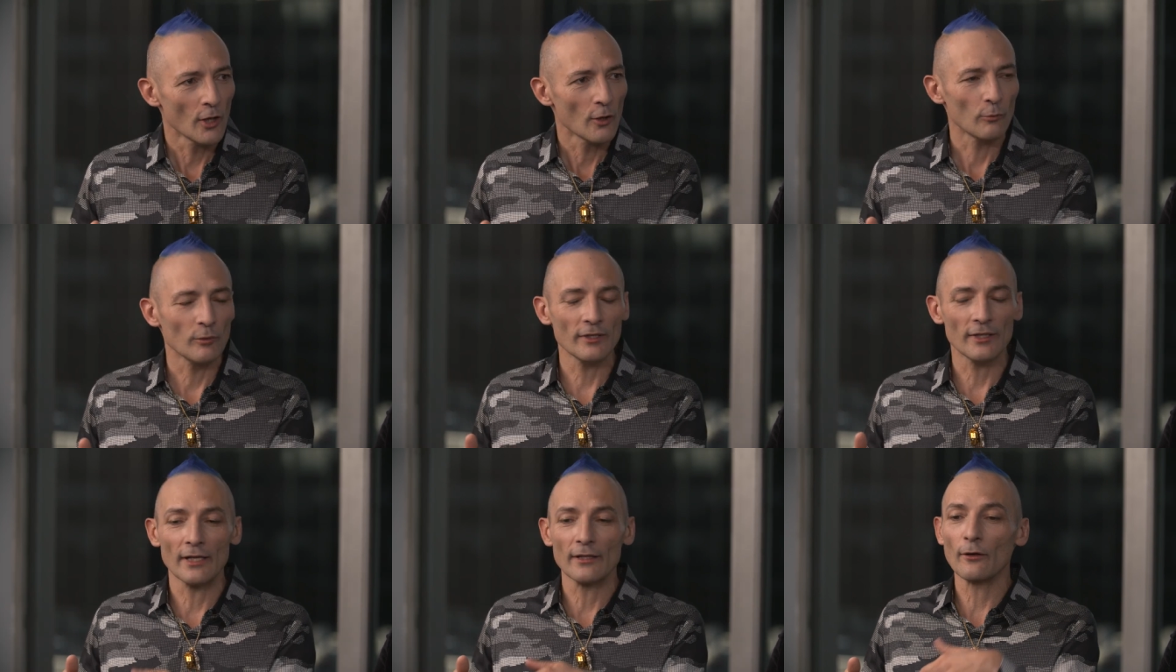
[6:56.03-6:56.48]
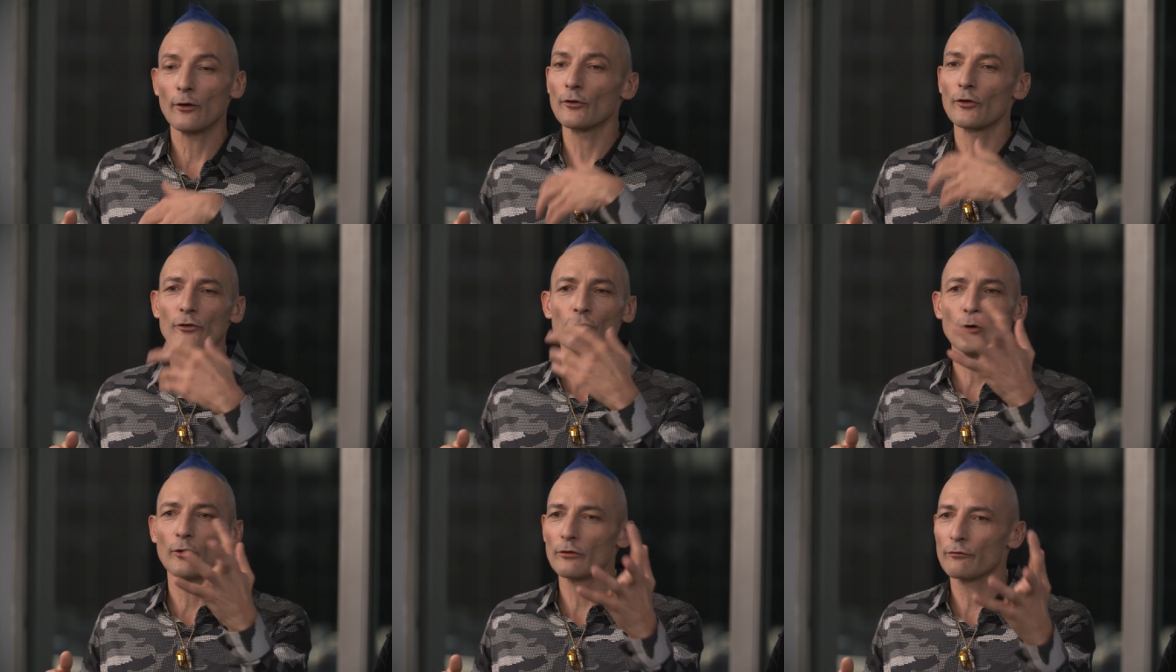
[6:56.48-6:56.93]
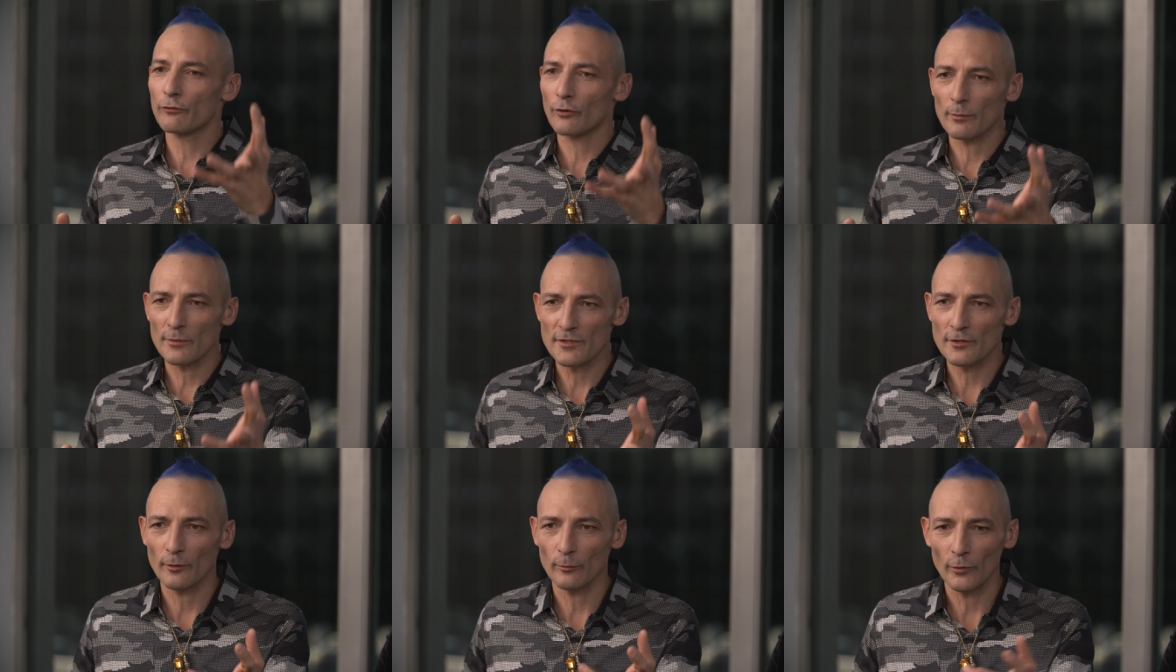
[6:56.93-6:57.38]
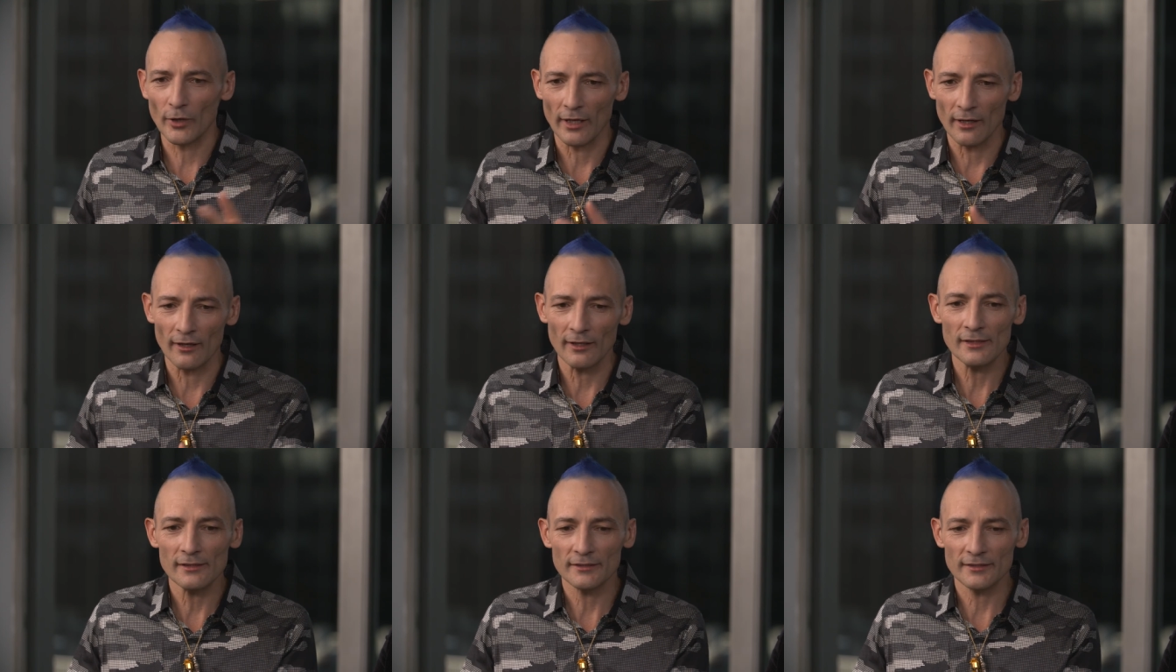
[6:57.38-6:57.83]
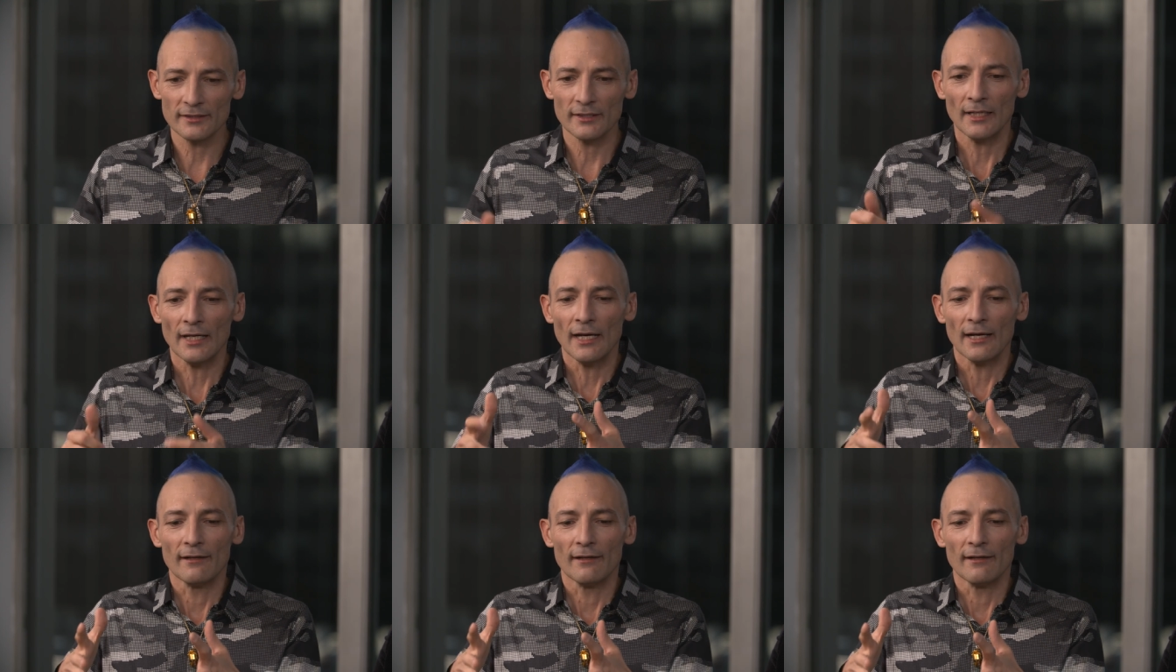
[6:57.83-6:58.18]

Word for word: with another note from somewhere else,